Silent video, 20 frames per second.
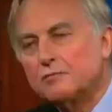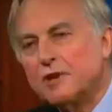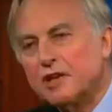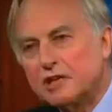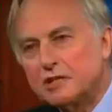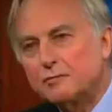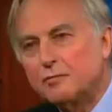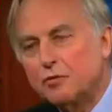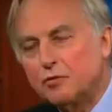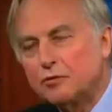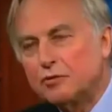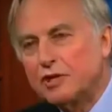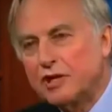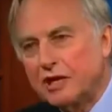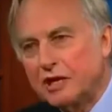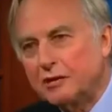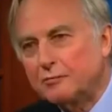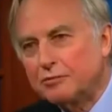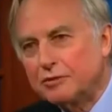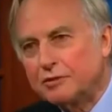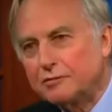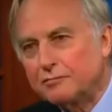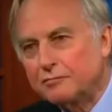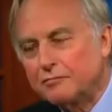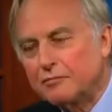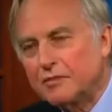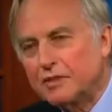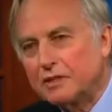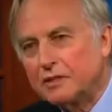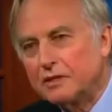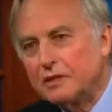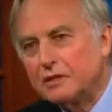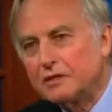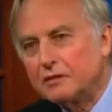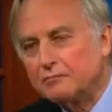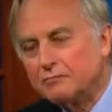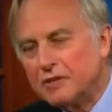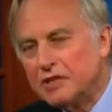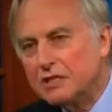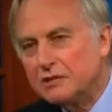baseball cap is a
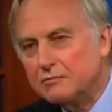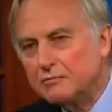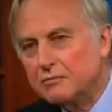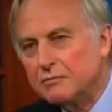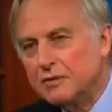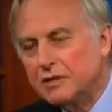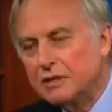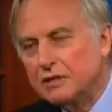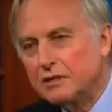meme